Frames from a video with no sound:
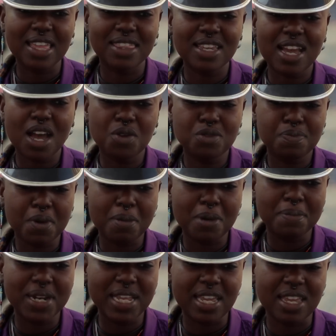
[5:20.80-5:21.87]
I think I would
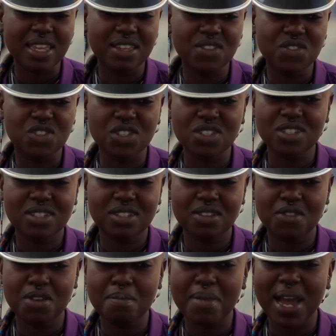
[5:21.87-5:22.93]
probably just
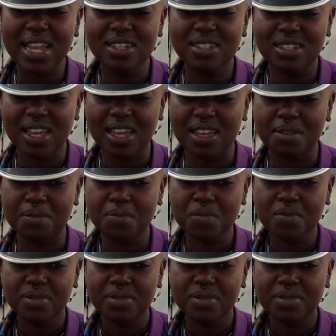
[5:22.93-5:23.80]
remind her